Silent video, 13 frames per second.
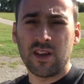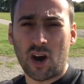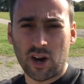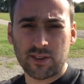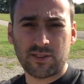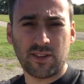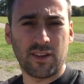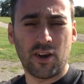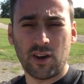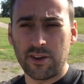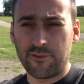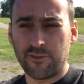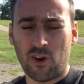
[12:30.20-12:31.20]
I
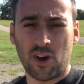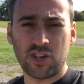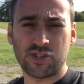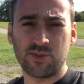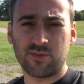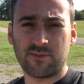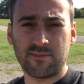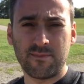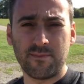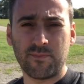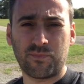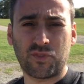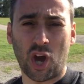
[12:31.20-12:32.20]
advise you
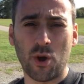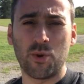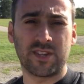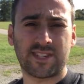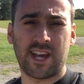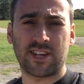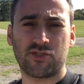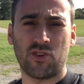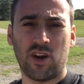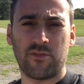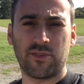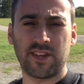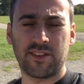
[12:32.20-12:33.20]
go and test
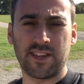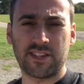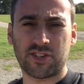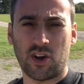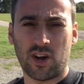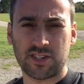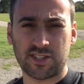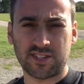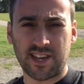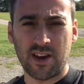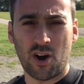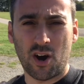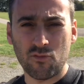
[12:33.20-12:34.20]
drive these cars, because
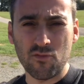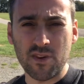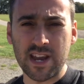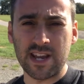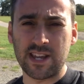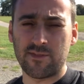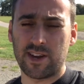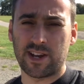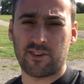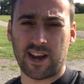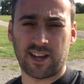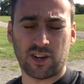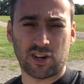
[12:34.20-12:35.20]
they are really great
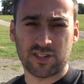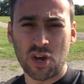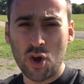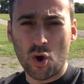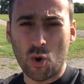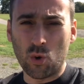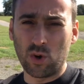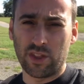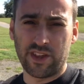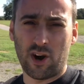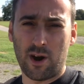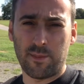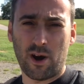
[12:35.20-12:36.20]
cars. All they
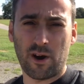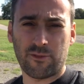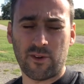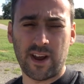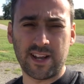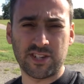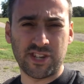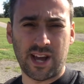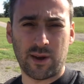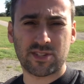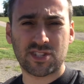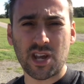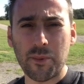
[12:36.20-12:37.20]
are range
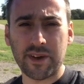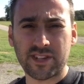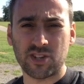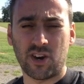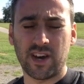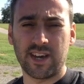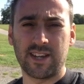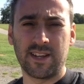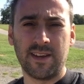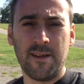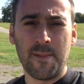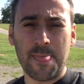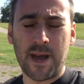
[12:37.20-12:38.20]
now, so
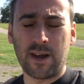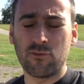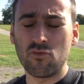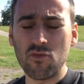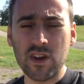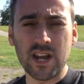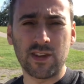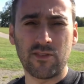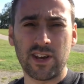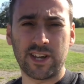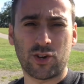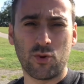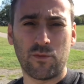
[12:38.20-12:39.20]
really
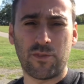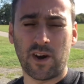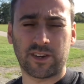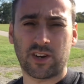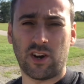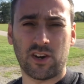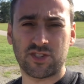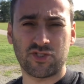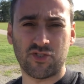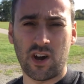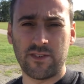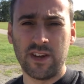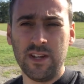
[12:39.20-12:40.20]
cool fun cars to
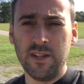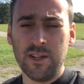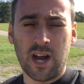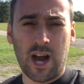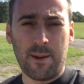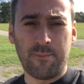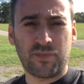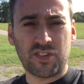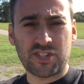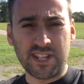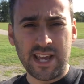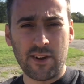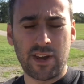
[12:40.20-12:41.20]
drive. The
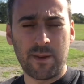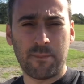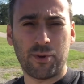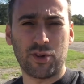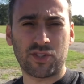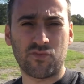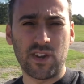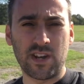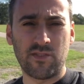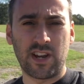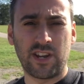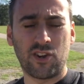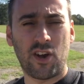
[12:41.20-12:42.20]
steering input's
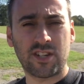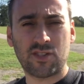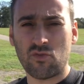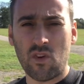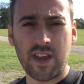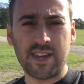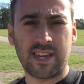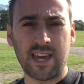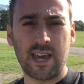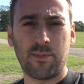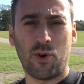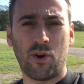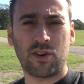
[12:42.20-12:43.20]
really nice, great
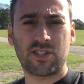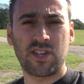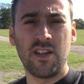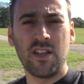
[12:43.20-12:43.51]
gearbox,